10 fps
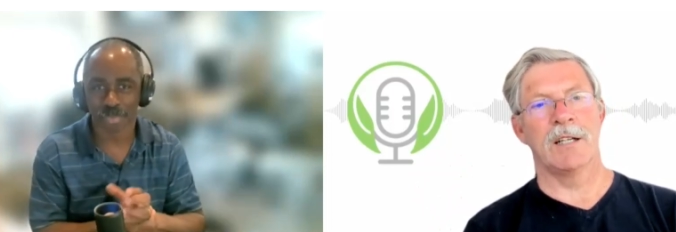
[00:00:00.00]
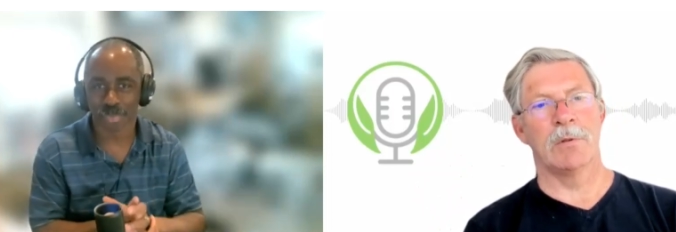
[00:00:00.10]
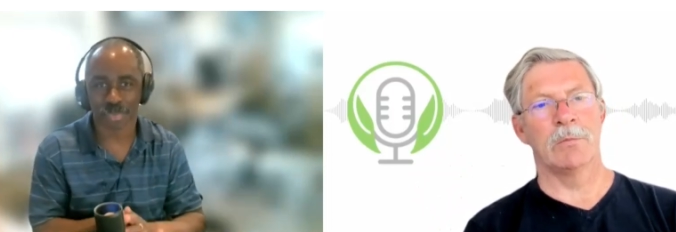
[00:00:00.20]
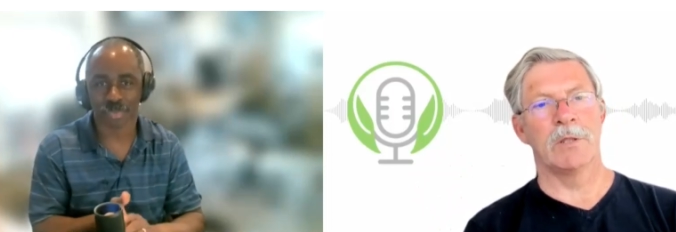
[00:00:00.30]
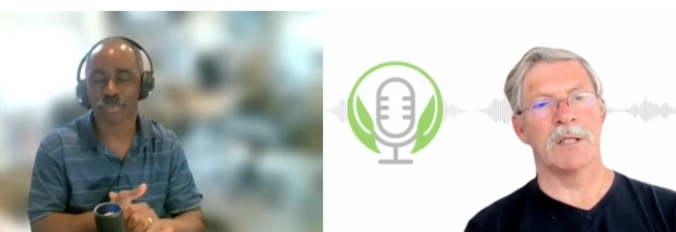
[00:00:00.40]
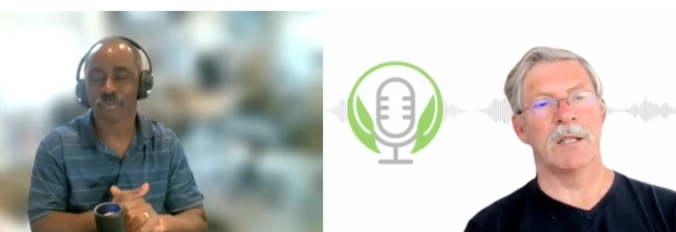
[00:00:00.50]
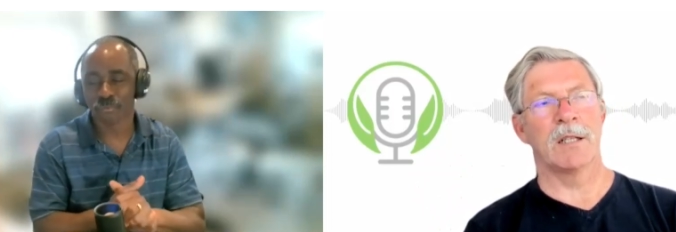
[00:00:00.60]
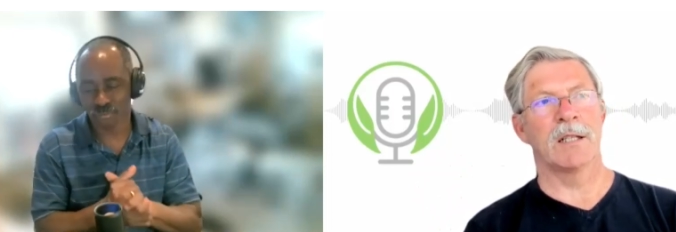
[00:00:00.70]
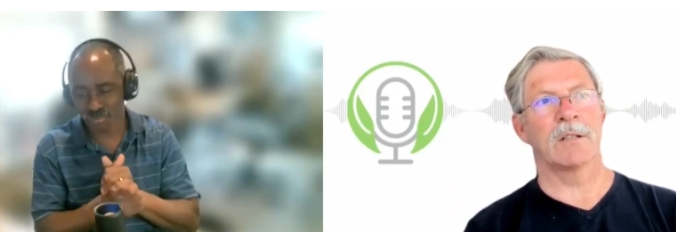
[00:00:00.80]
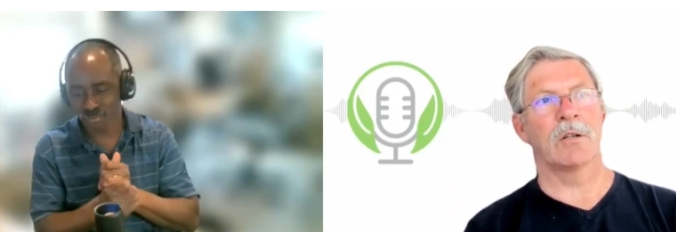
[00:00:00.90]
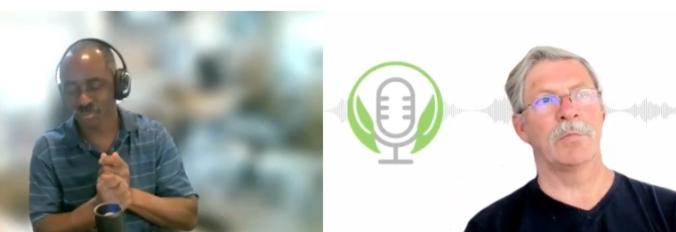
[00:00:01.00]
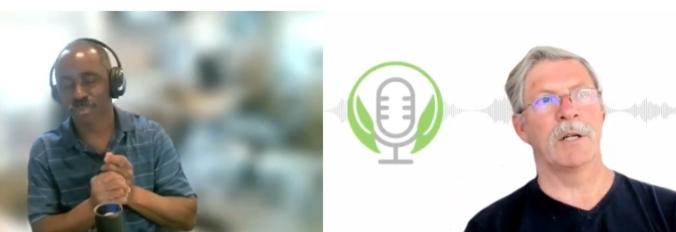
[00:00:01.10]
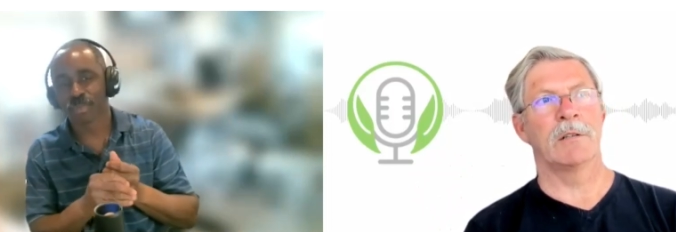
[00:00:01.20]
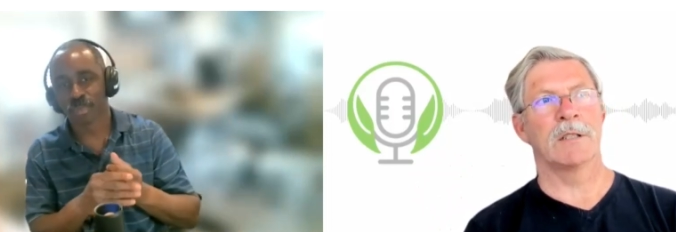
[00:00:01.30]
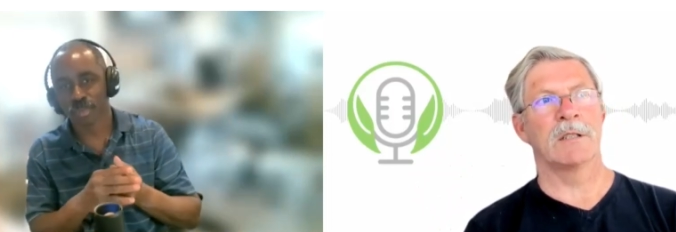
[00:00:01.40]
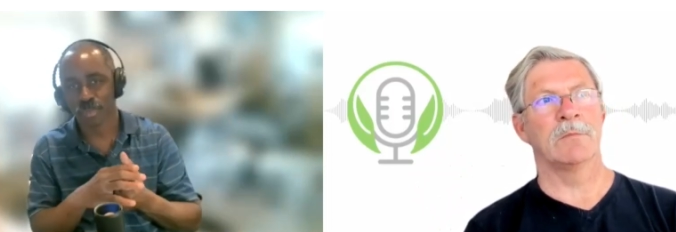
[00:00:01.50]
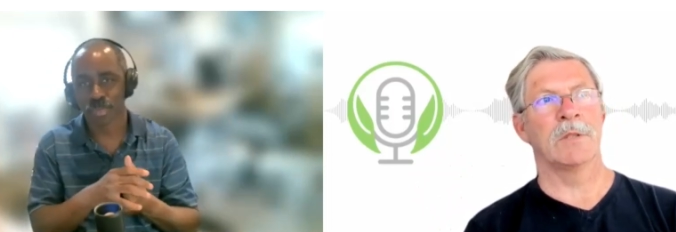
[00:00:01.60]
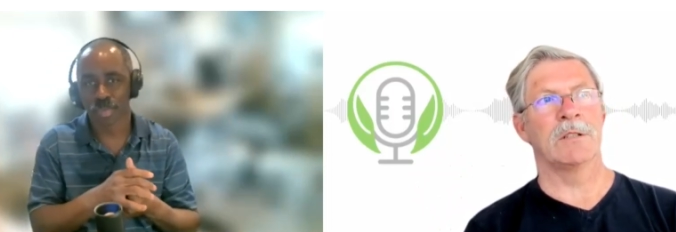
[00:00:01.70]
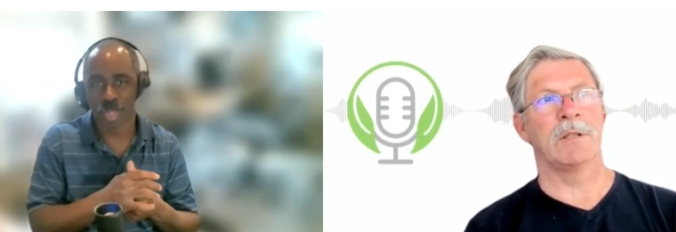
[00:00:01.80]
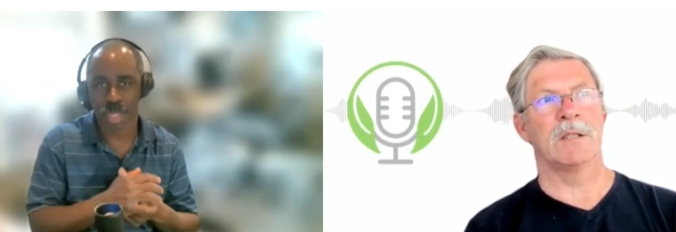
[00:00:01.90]
Speaker 1: when we take that comparison
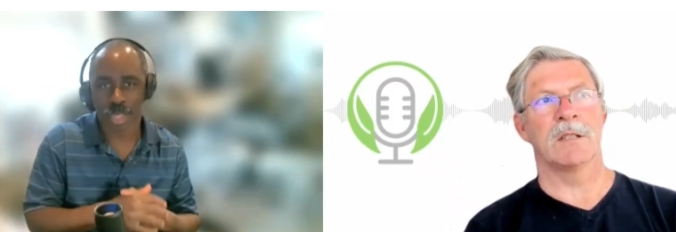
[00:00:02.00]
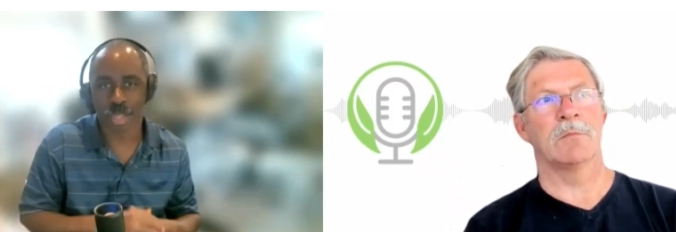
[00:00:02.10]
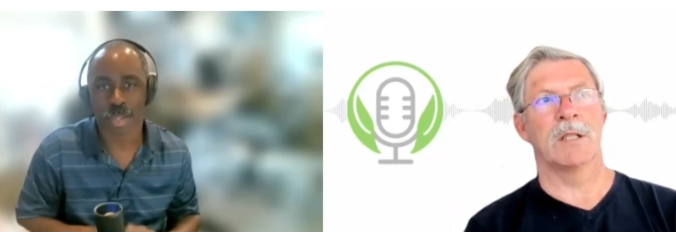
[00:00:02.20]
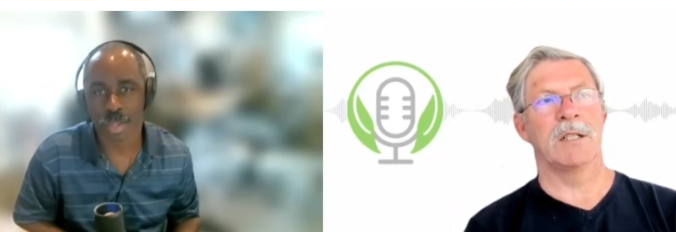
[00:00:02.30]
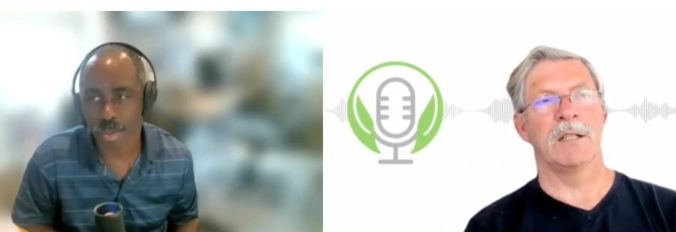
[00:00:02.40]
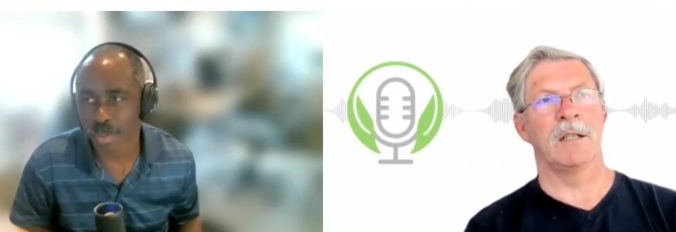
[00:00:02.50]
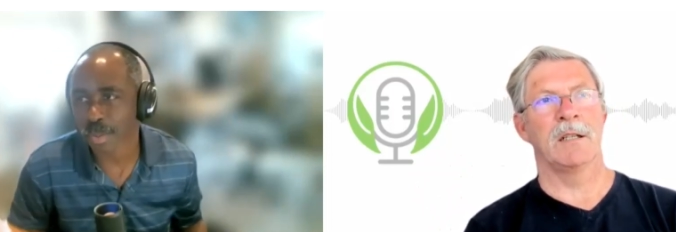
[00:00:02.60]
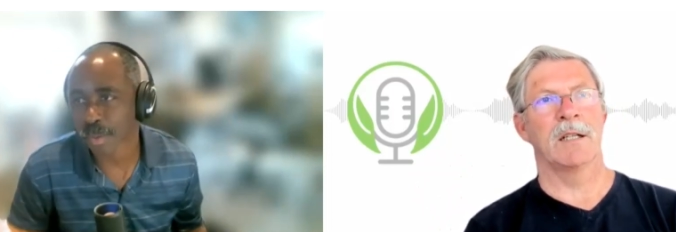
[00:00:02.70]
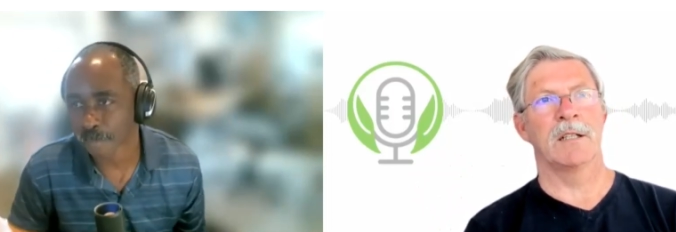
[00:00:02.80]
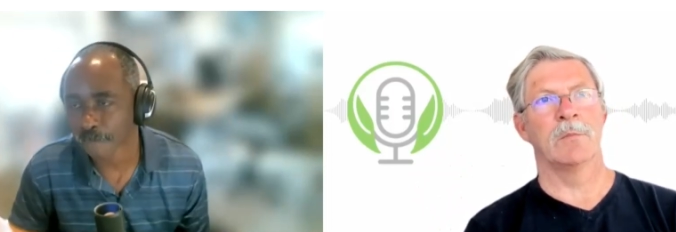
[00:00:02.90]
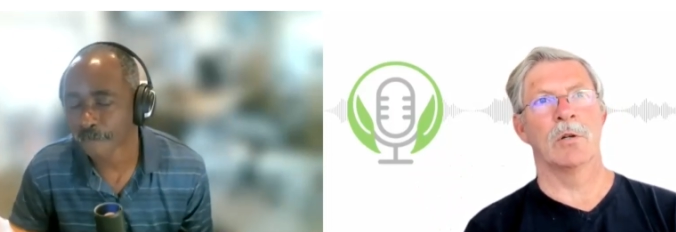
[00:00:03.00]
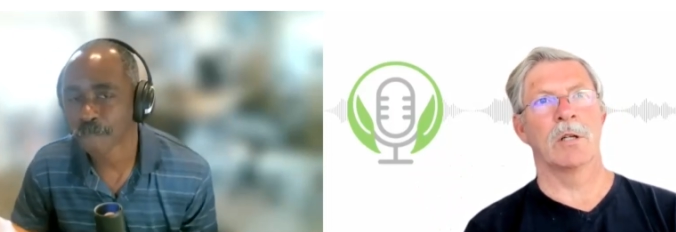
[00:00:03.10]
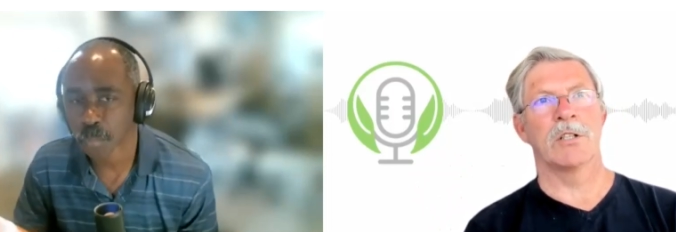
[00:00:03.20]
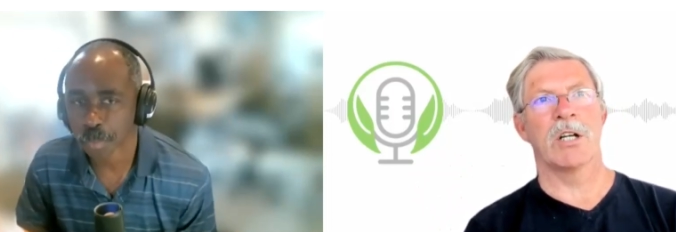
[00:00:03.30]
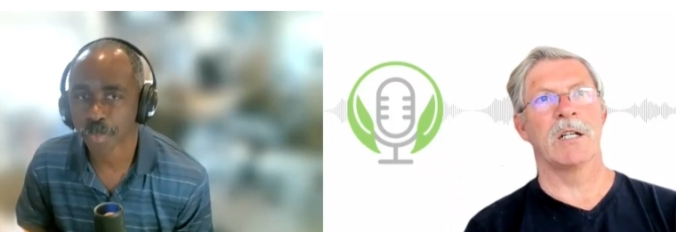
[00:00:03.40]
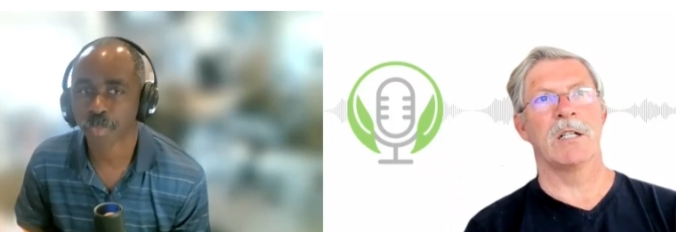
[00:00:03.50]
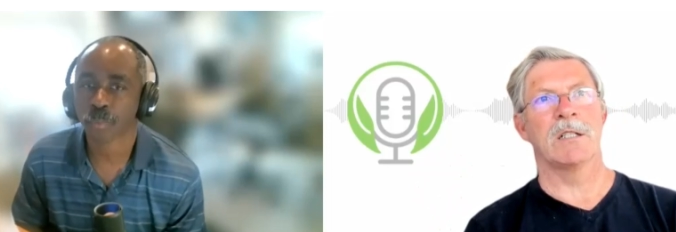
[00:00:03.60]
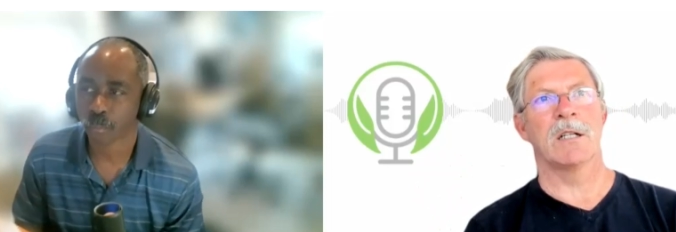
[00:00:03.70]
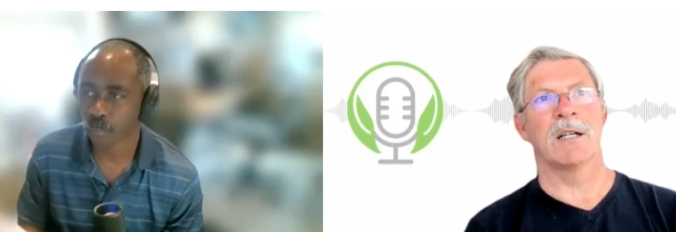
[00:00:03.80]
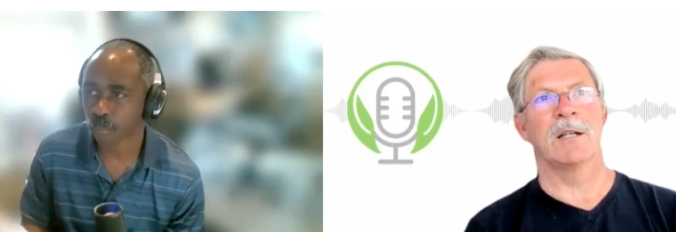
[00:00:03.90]
between somebody got a mortgage
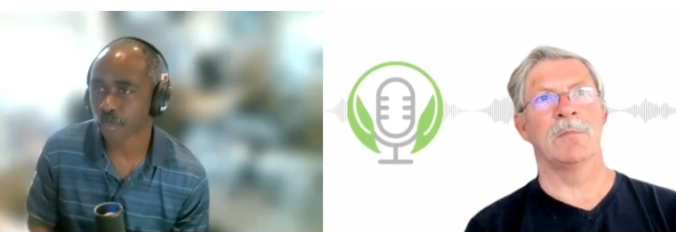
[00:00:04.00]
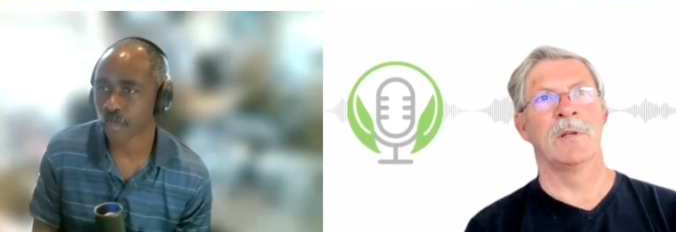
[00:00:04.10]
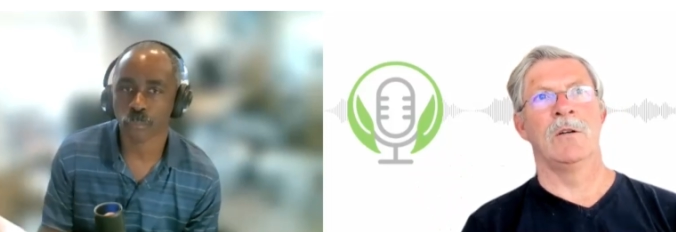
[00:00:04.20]
anytime